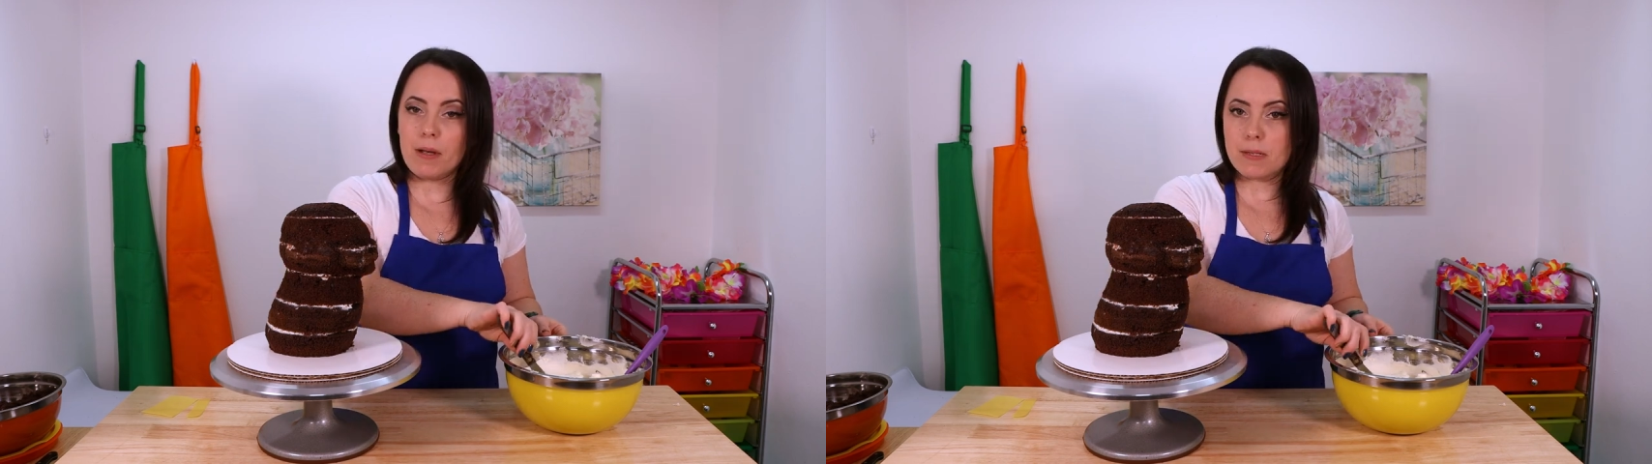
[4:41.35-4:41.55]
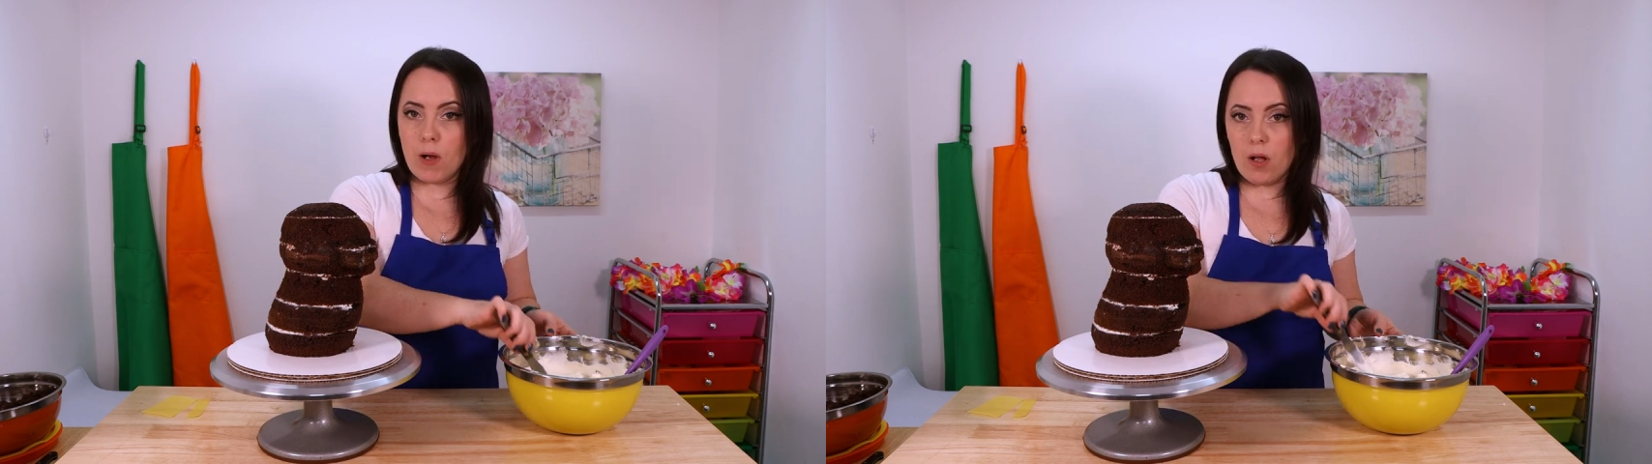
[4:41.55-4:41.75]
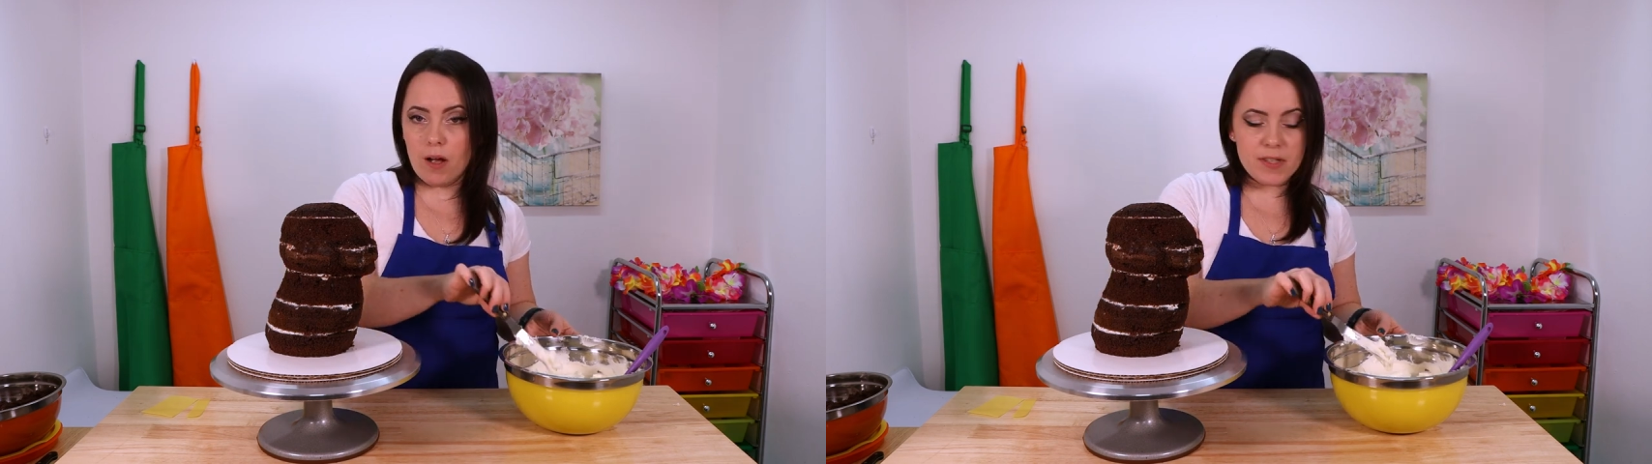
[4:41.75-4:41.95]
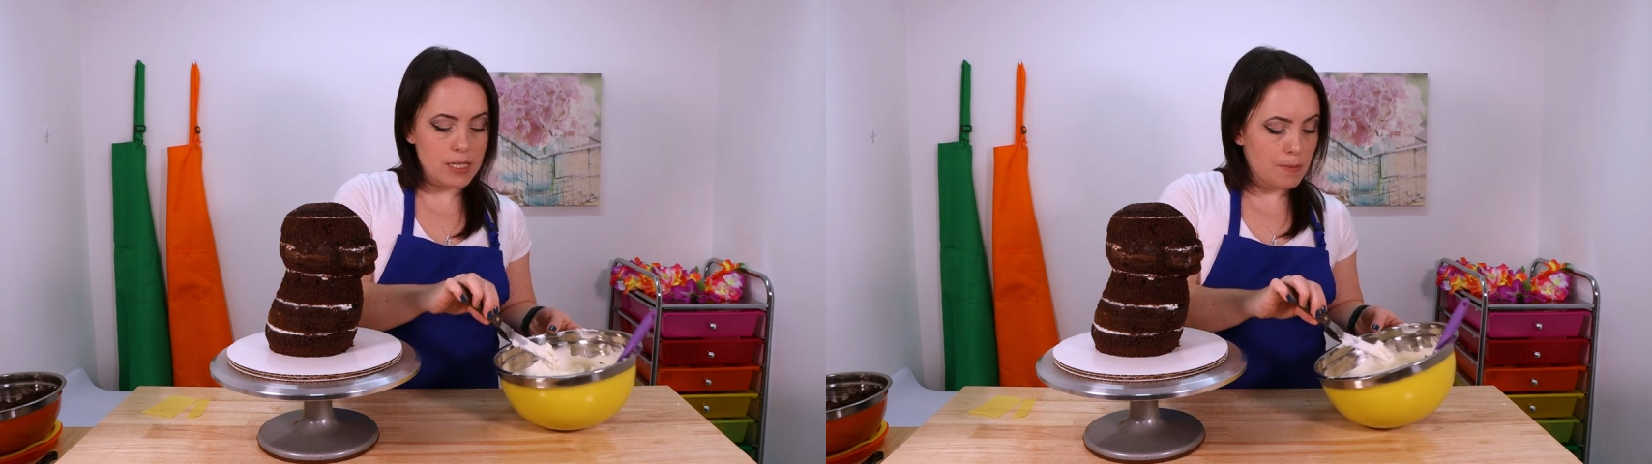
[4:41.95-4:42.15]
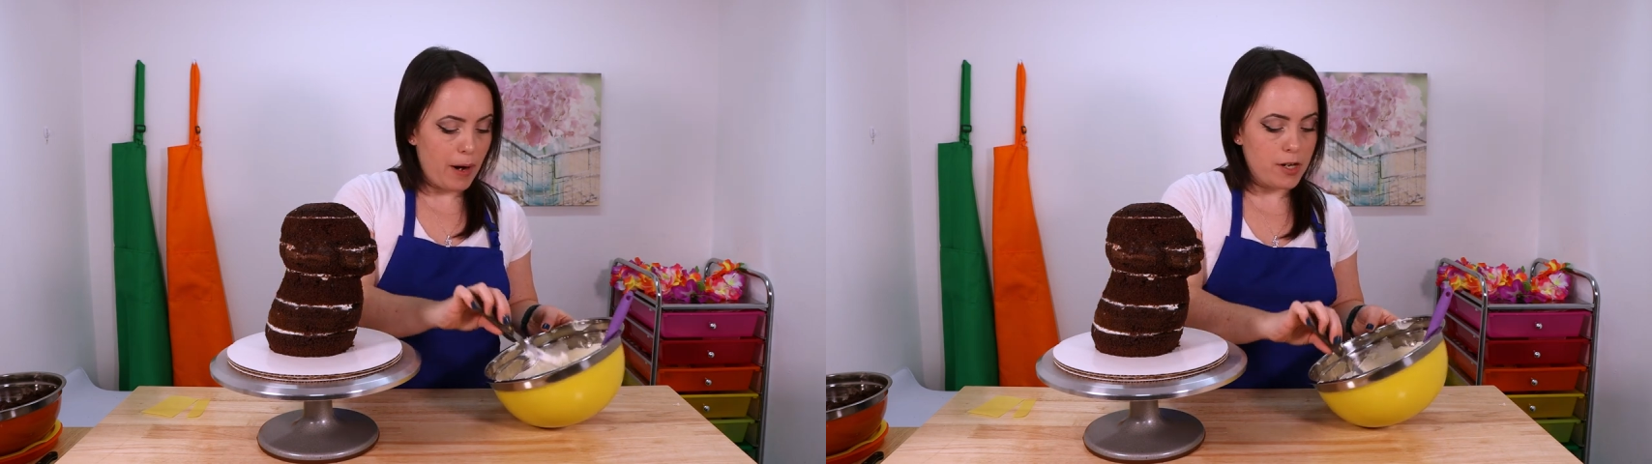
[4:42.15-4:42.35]
my small
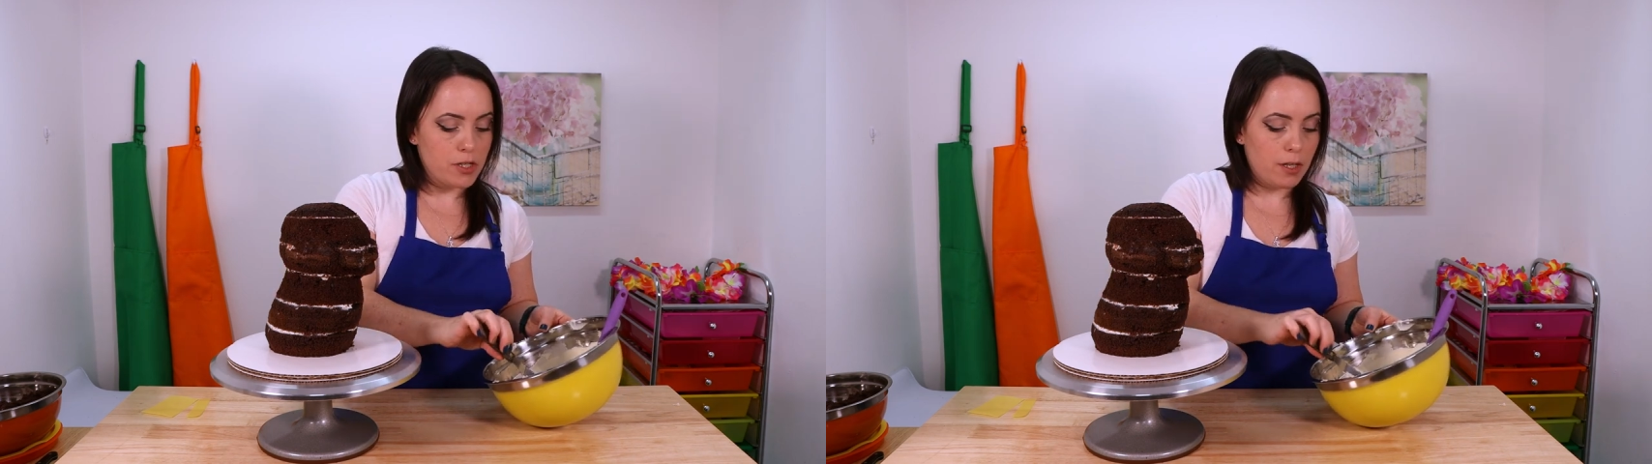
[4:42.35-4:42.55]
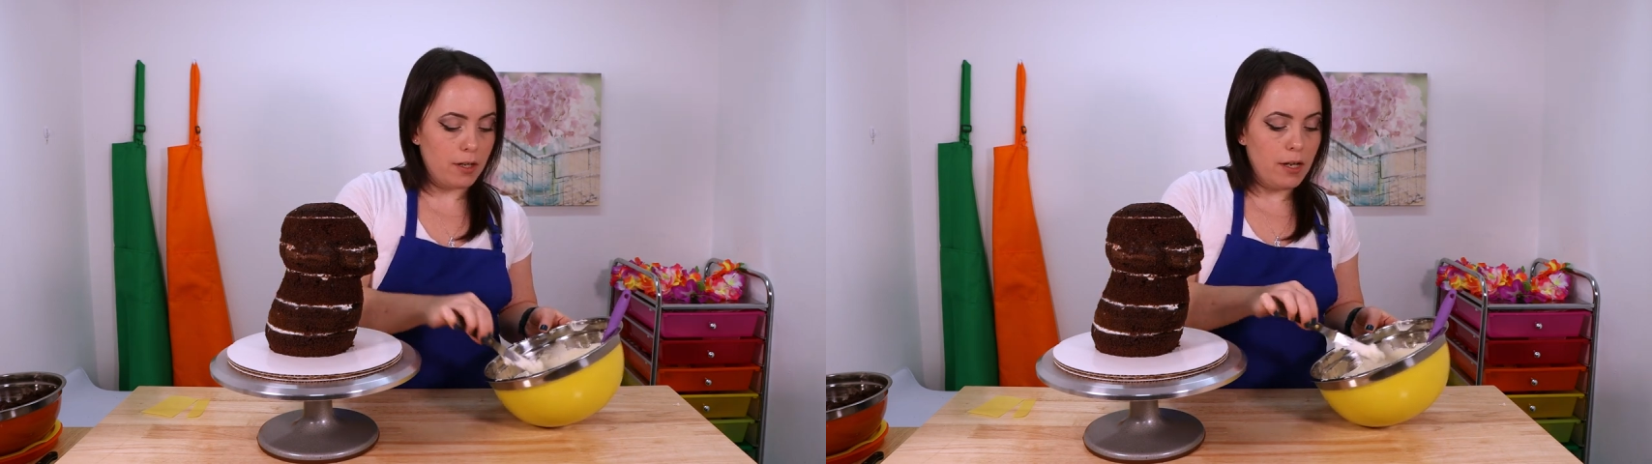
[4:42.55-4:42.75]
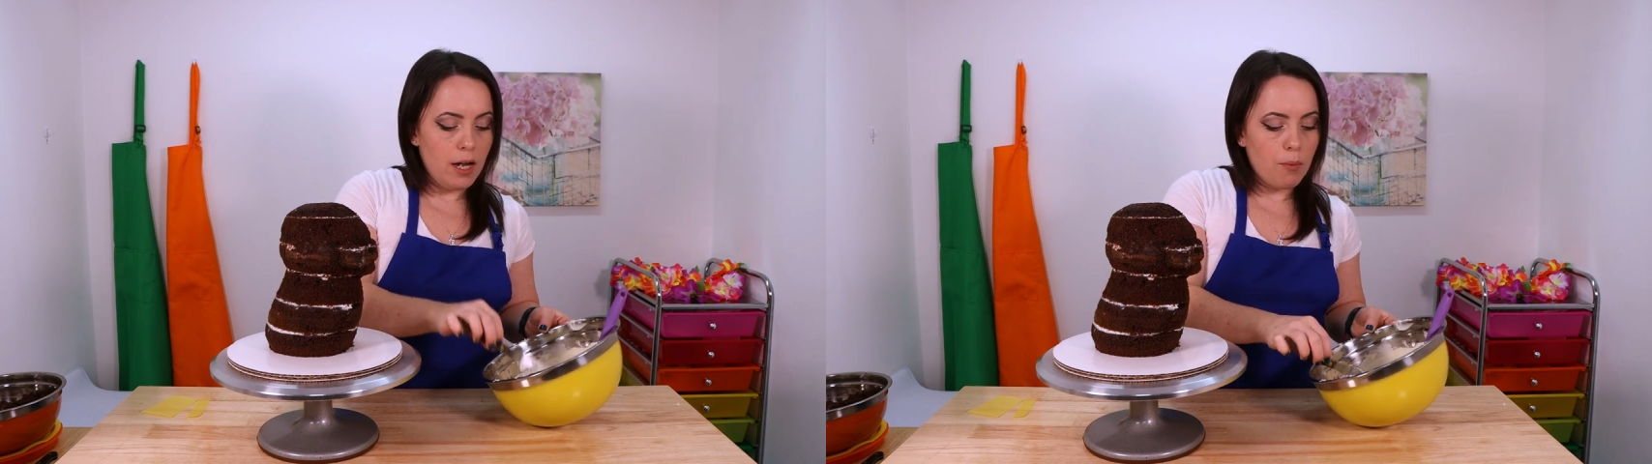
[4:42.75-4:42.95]
offset spatula,